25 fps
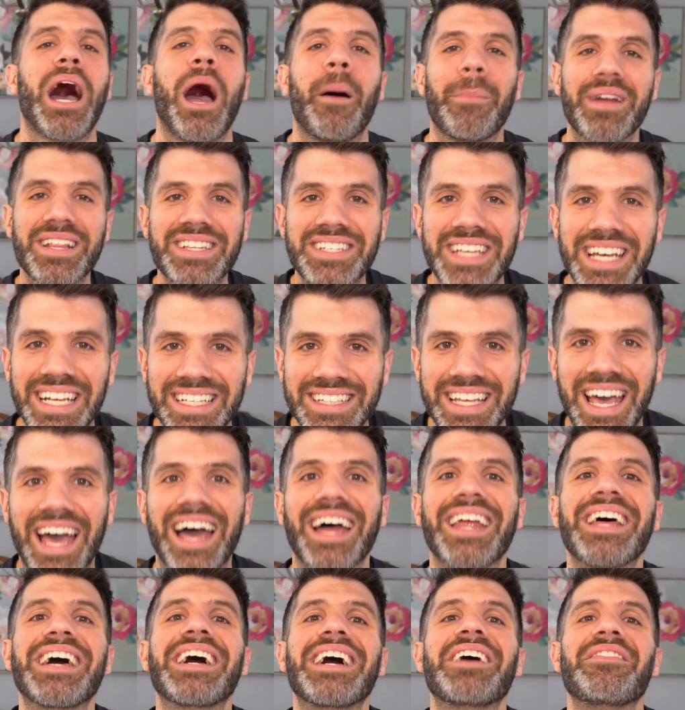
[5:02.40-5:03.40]
I'm going to take
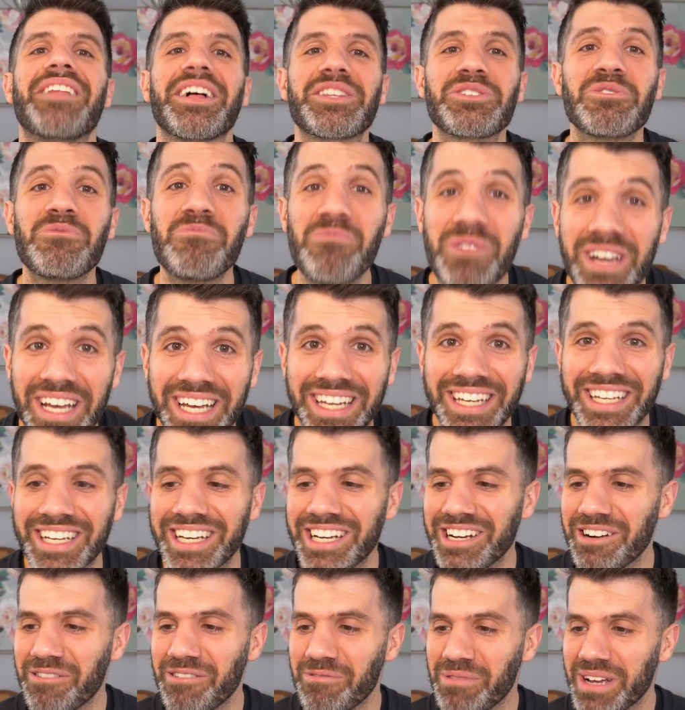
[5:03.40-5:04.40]
that. That's a win.
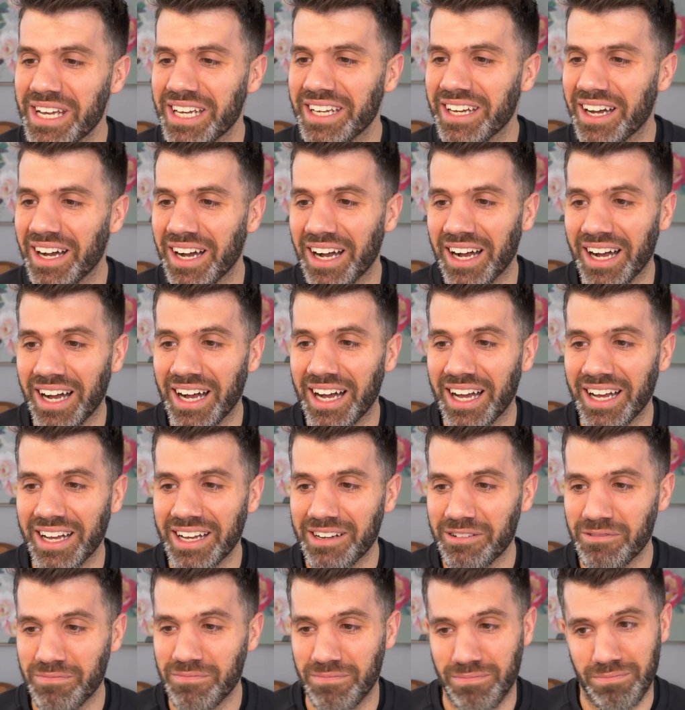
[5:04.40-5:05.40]
We
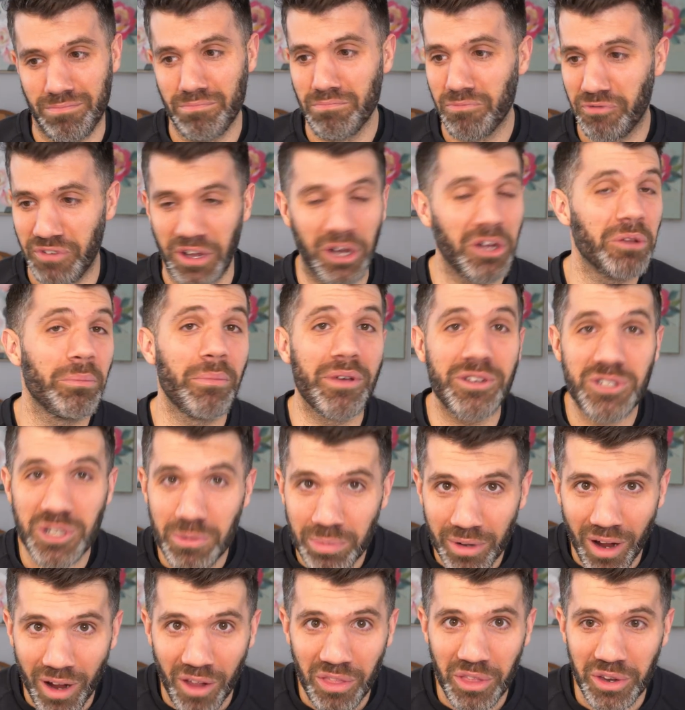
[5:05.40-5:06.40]
failed
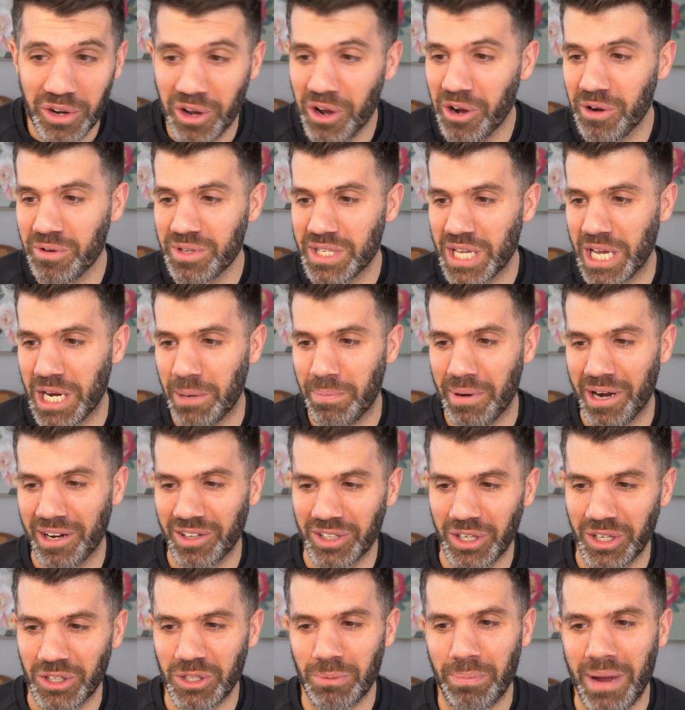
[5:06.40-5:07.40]
miserably on the nose and
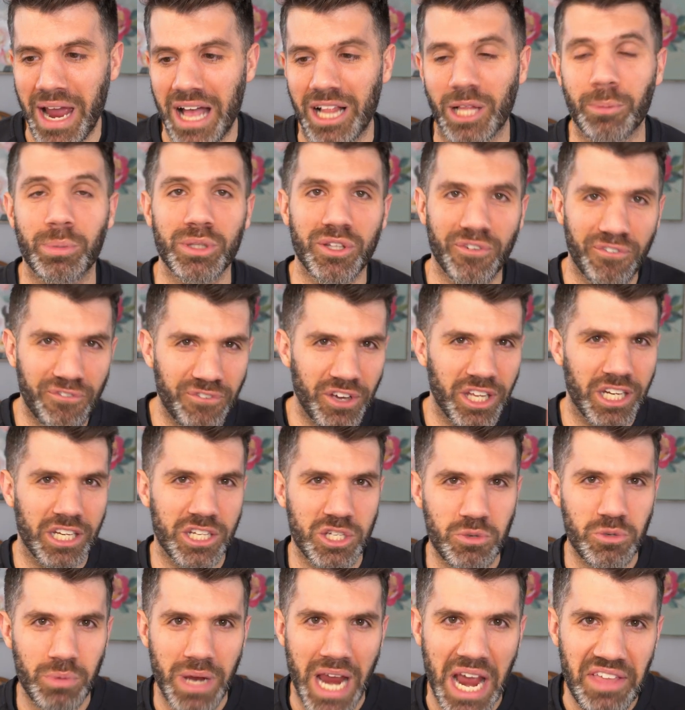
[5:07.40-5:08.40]
apparently on the palate, but the
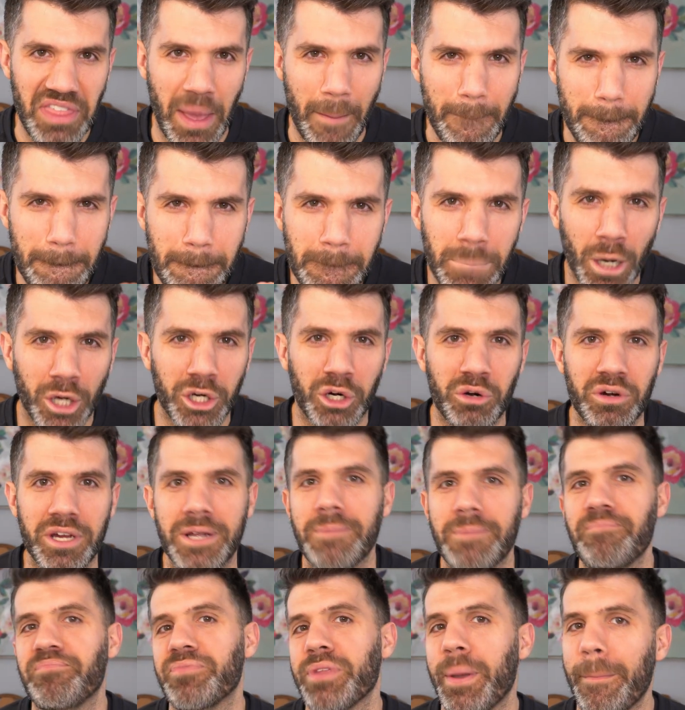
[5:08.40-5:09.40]
finish, we had that
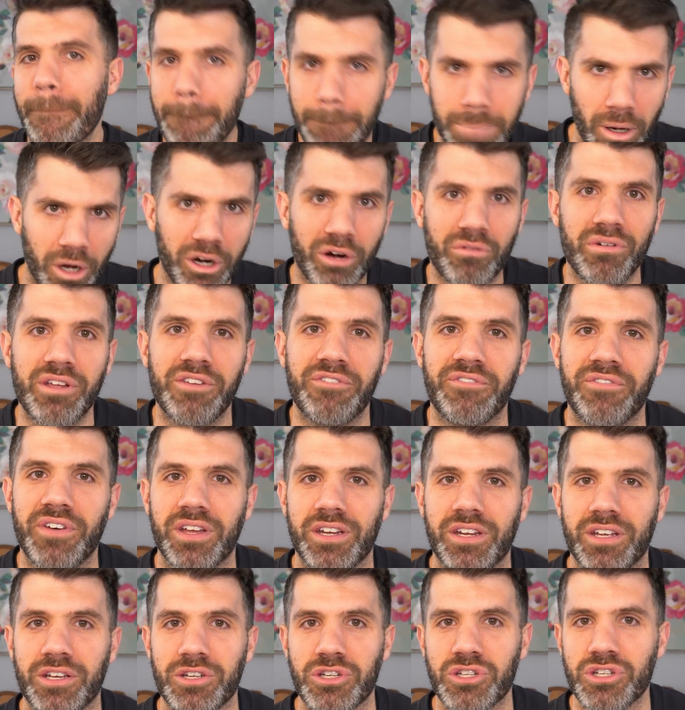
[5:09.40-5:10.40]
buttery
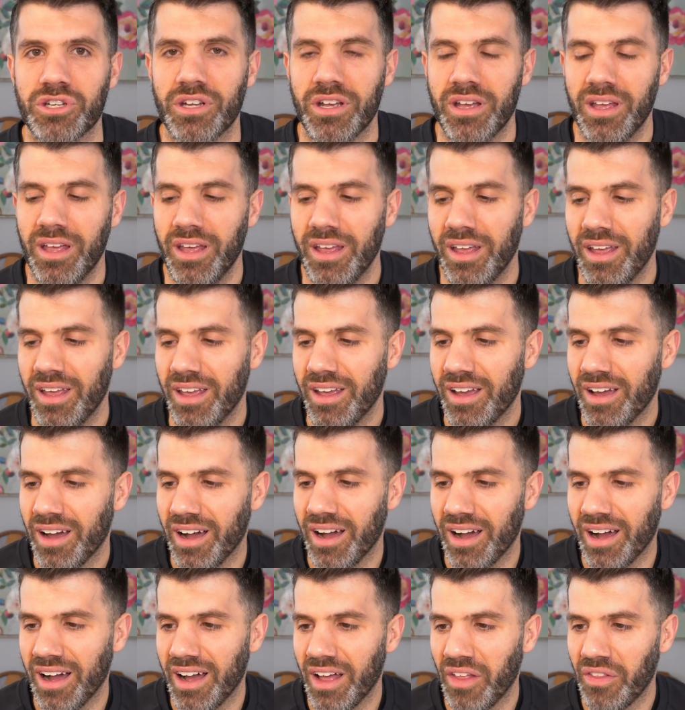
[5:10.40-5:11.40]
finish
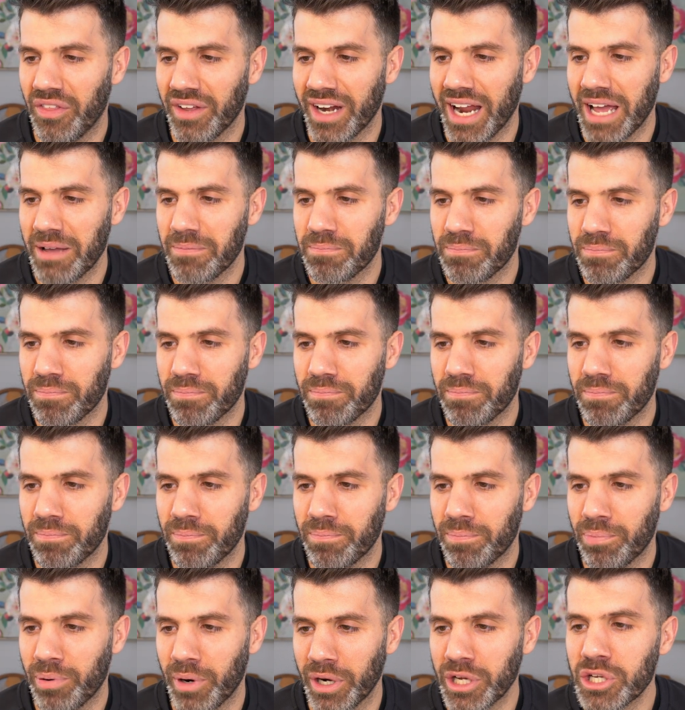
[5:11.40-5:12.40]
that I'm
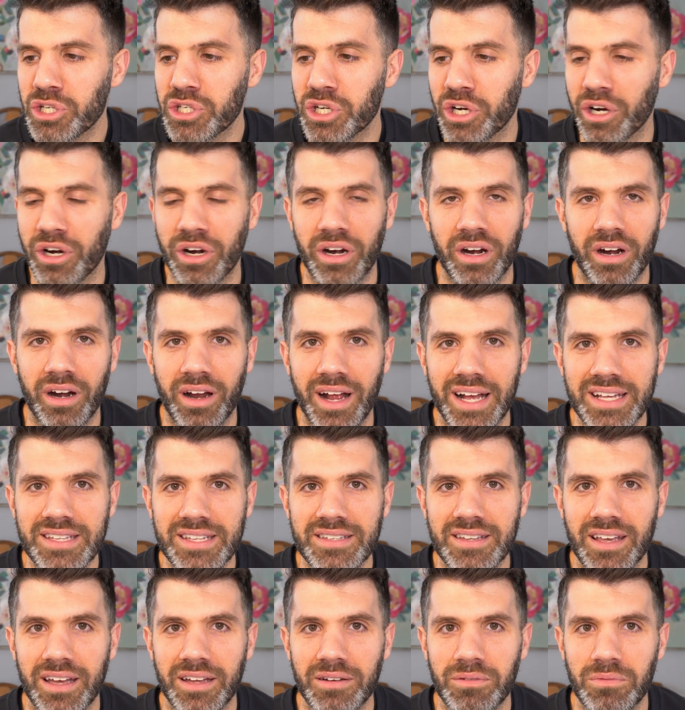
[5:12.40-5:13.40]
pretty sure I
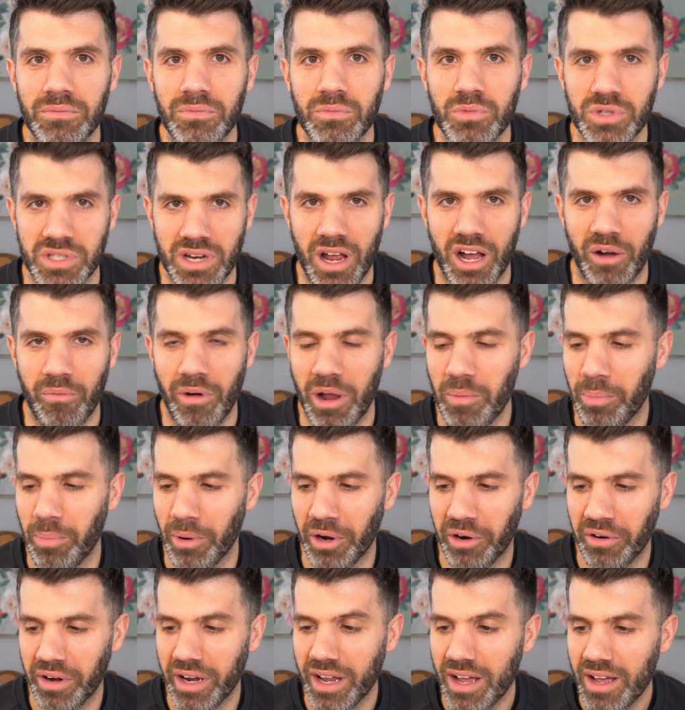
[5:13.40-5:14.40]
said was not quite
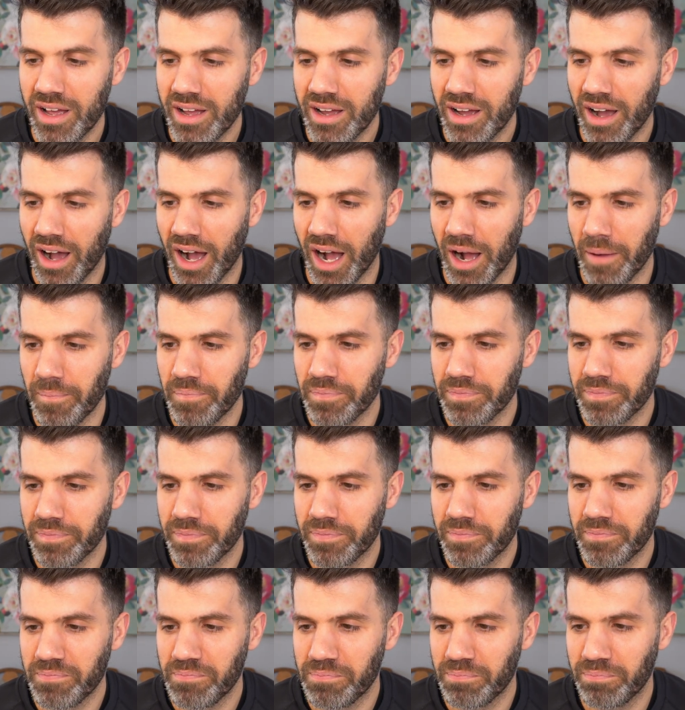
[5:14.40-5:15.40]
buttery. But
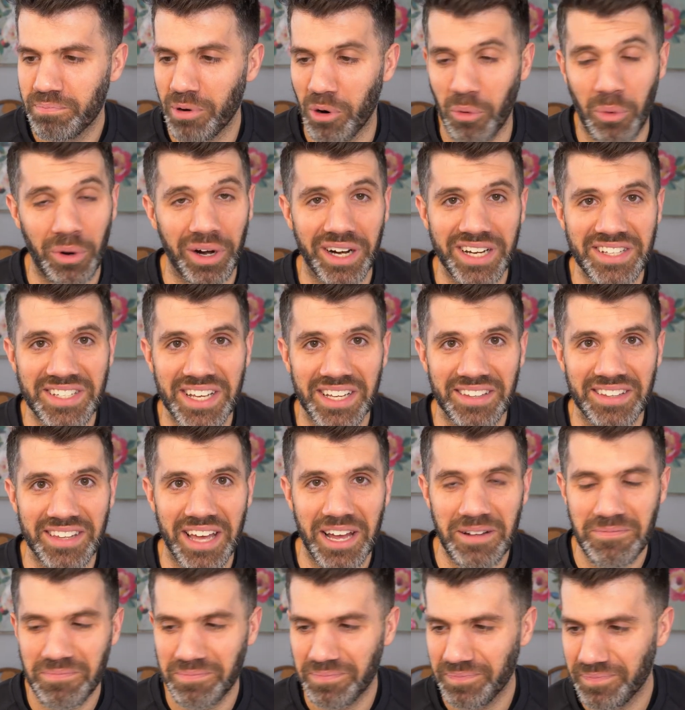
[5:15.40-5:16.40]
we're going to take that.